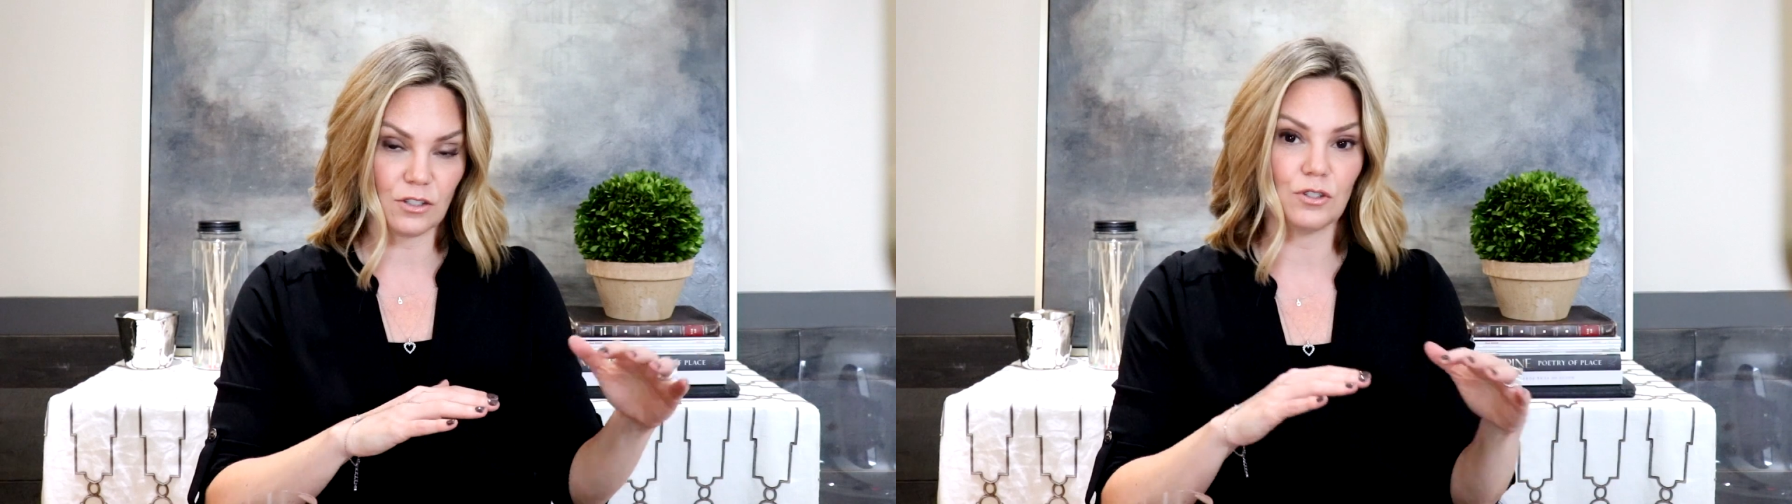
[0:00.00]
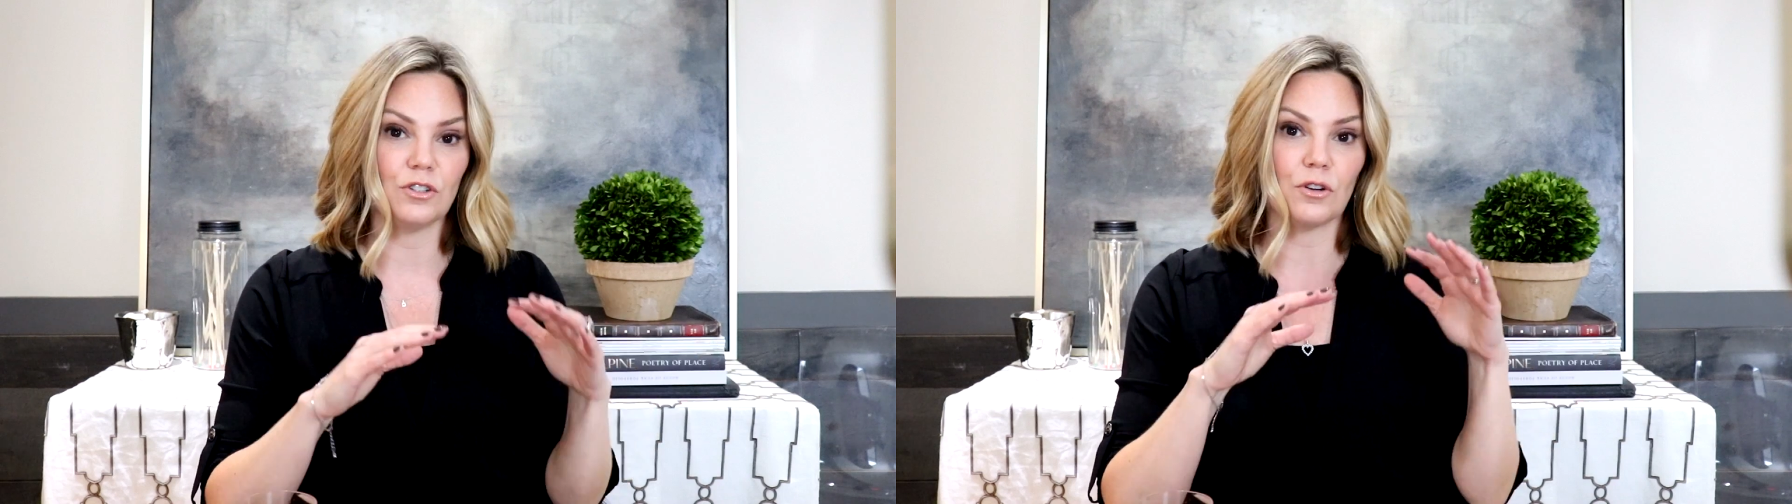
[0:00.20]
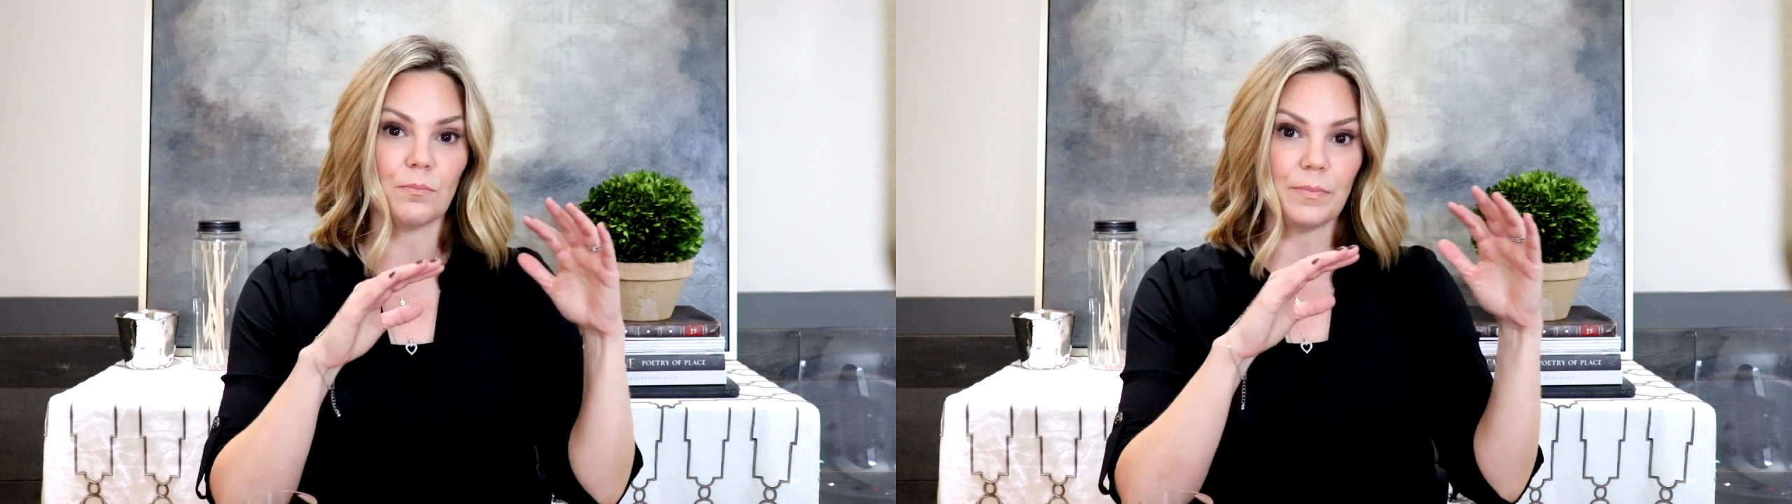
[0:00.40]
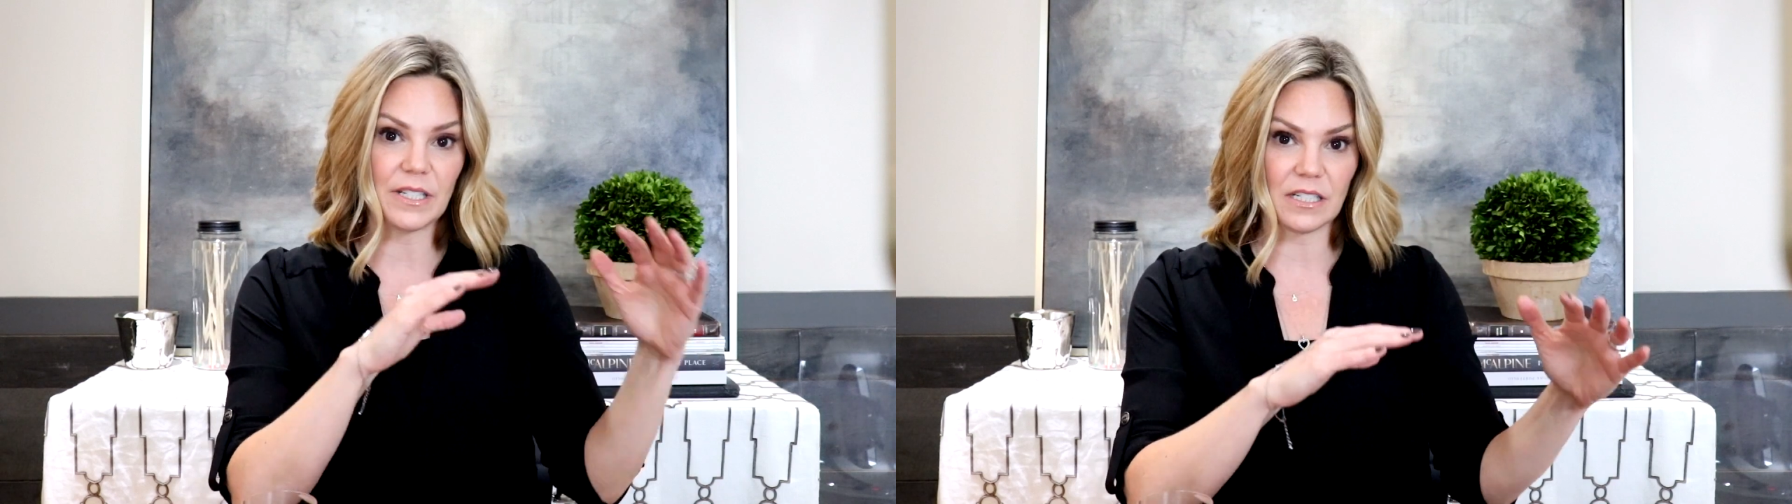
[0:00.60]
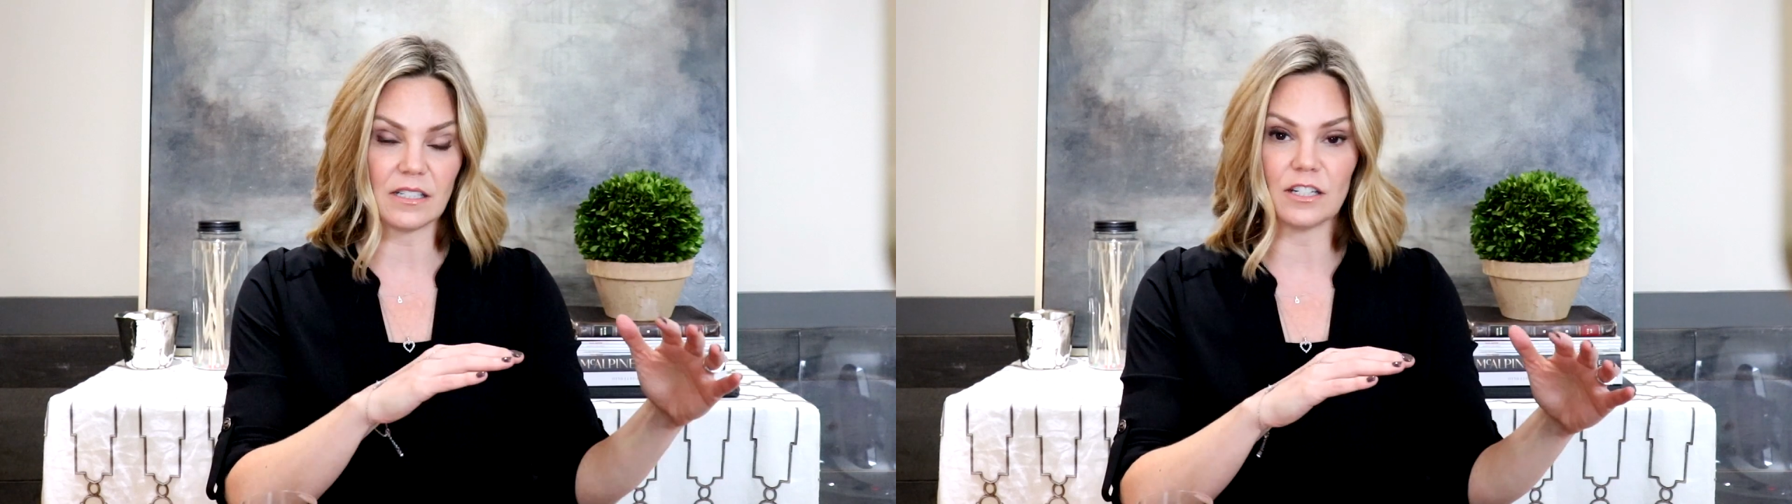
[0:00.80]
to your
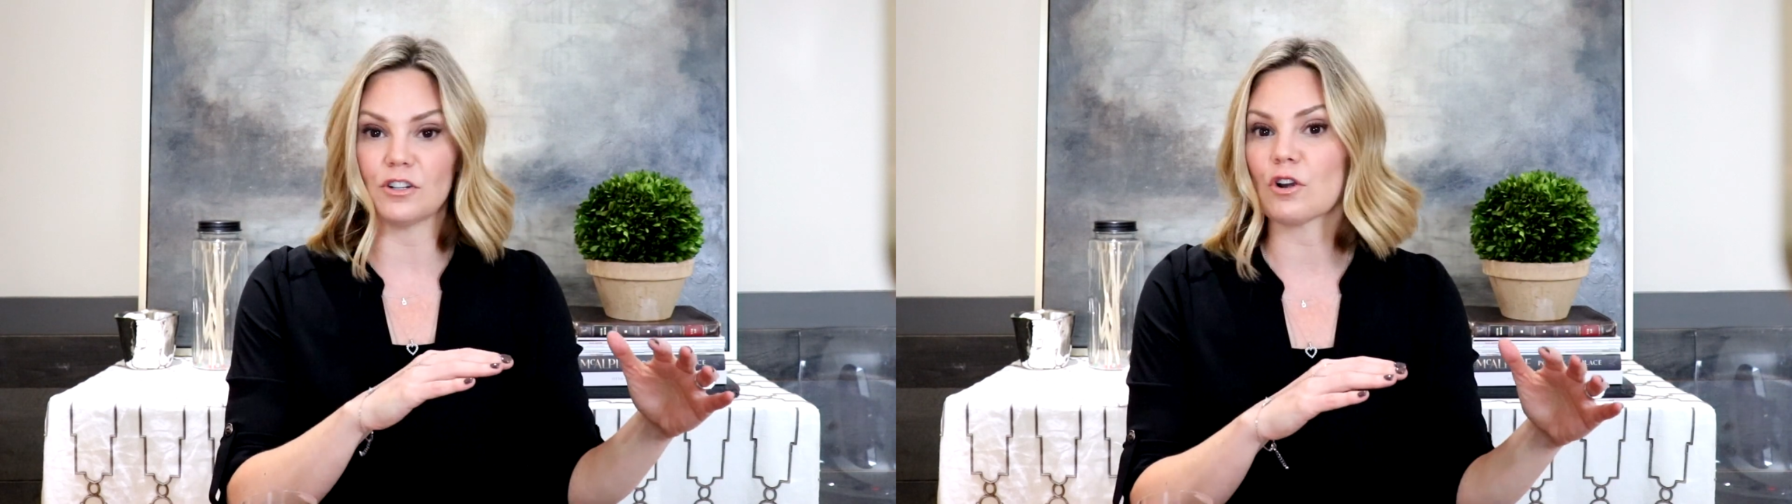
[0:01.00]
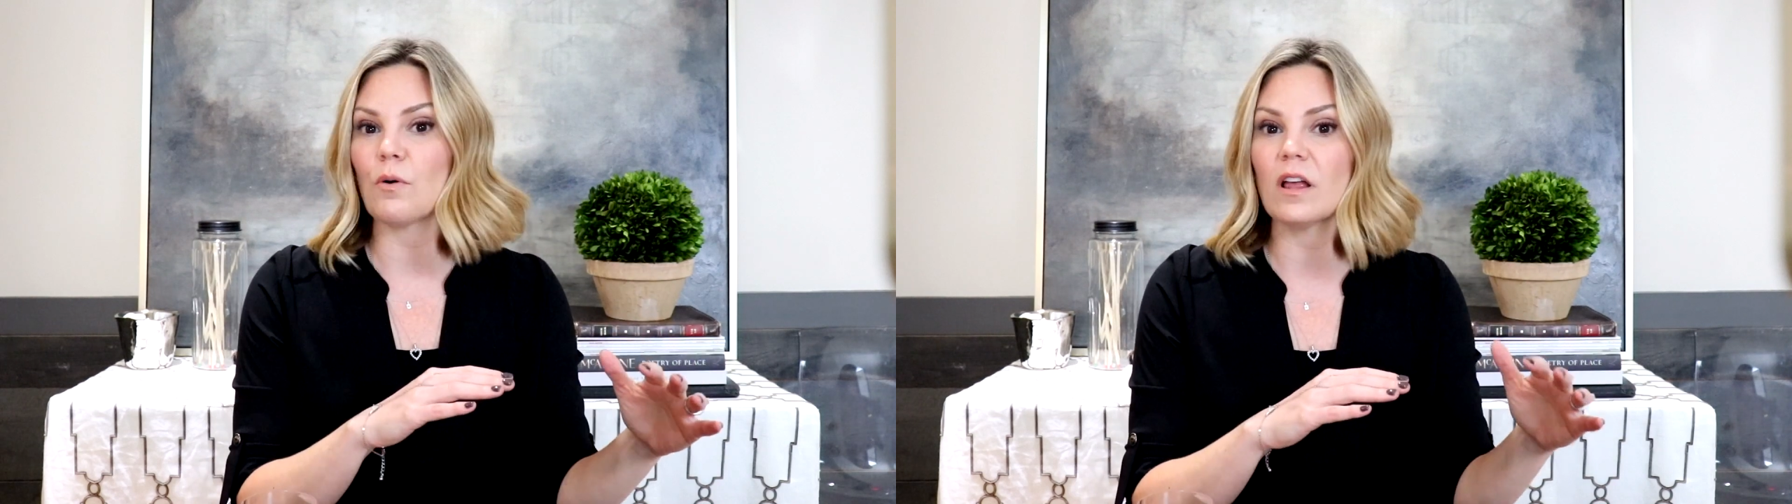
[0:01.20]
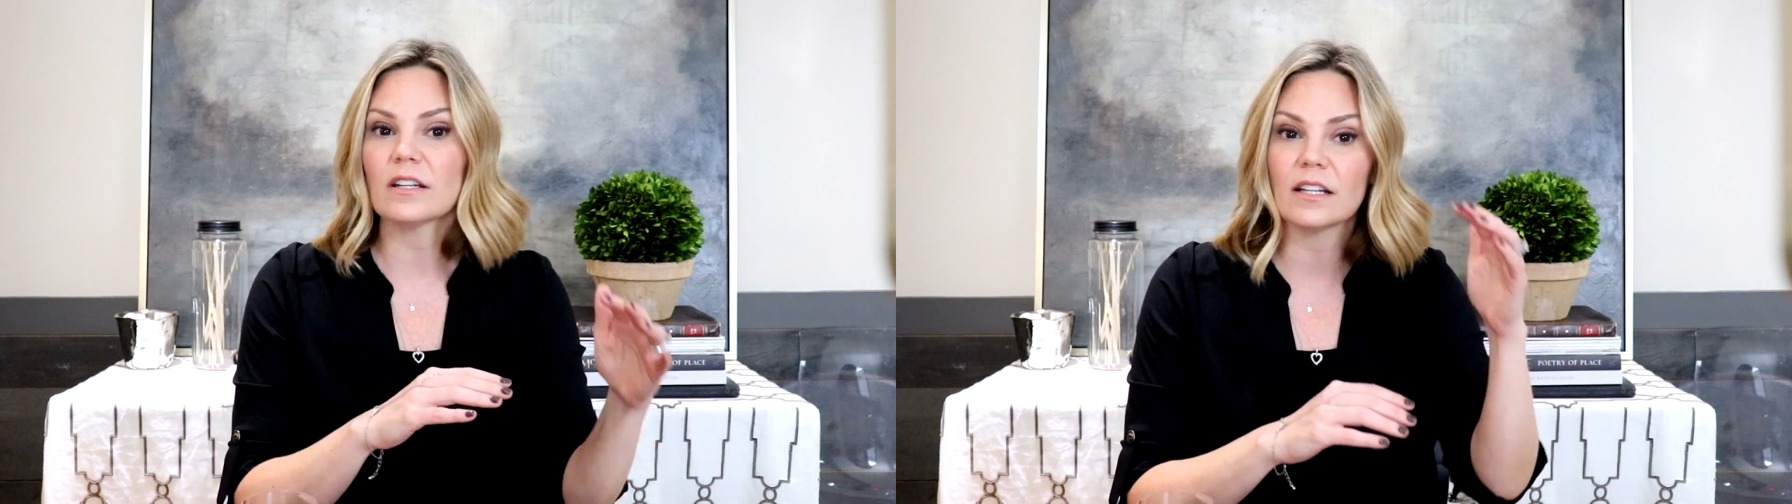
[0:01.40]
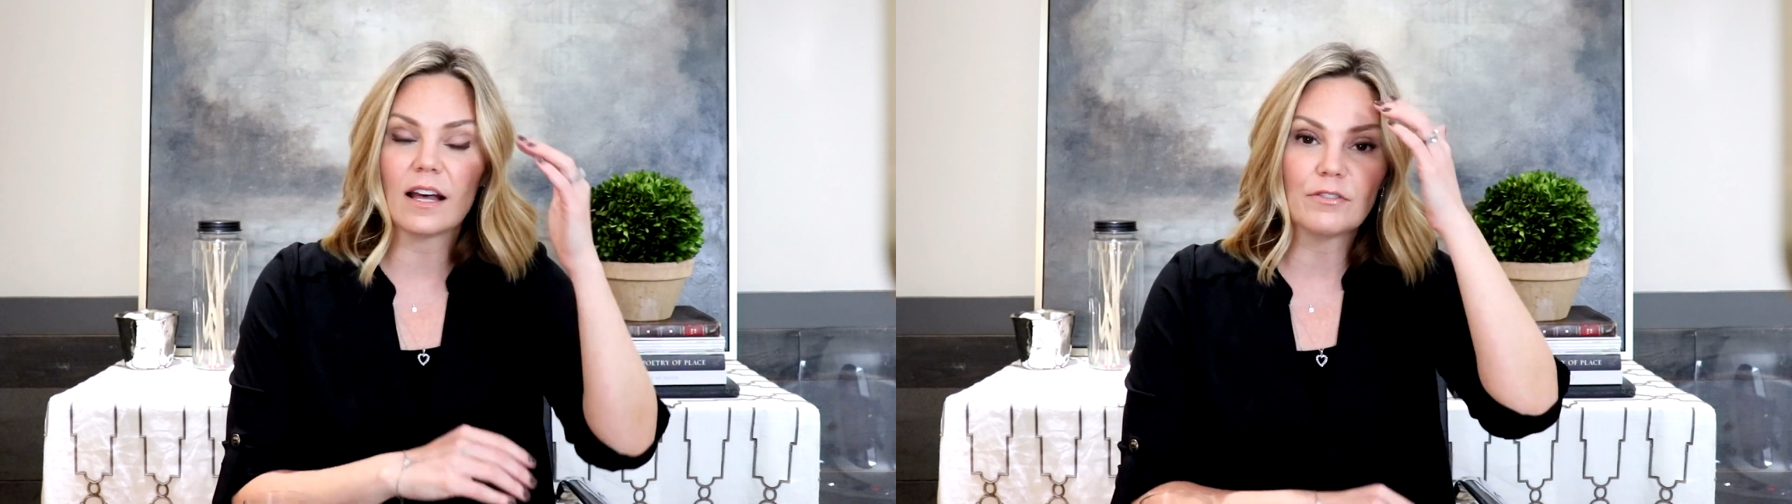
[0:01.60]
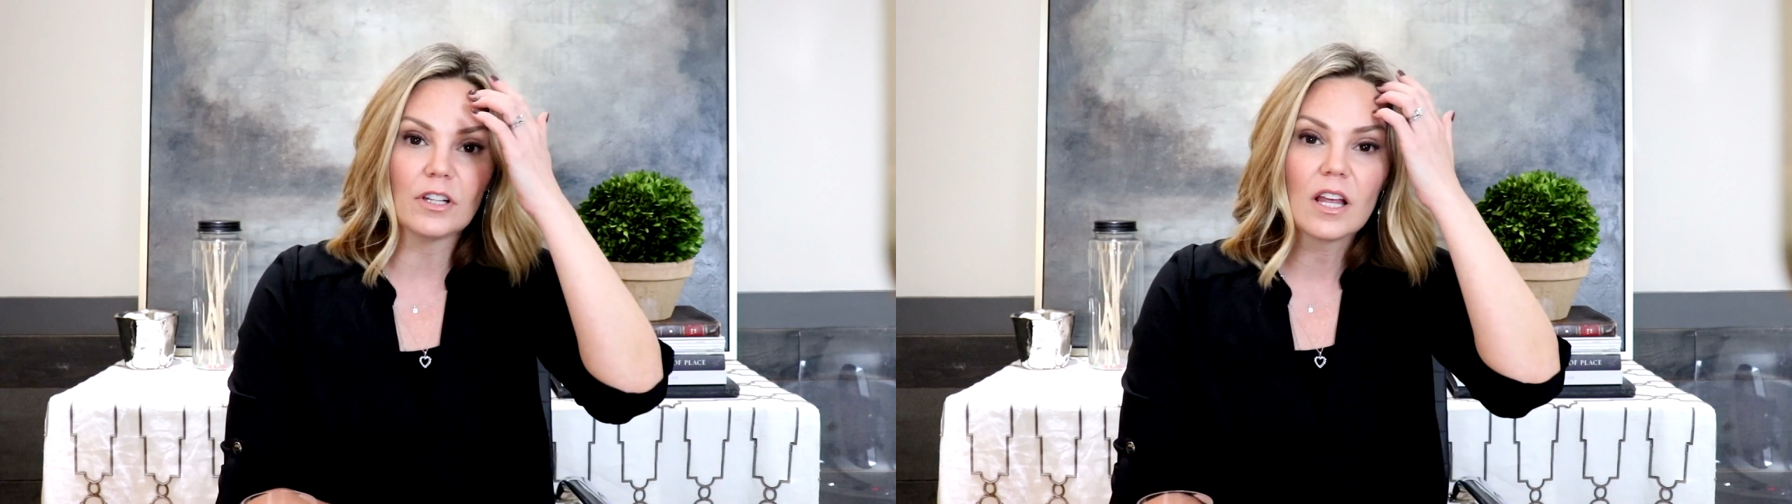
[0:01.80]
business and your quality
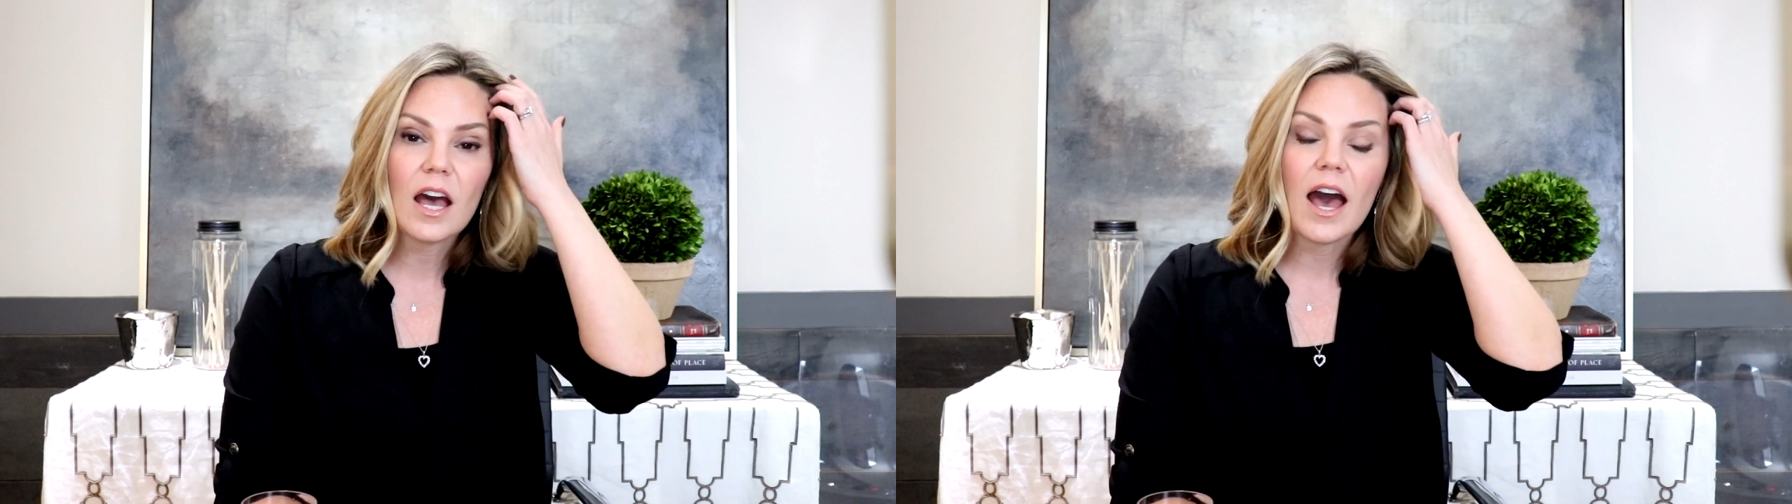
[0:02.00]
level,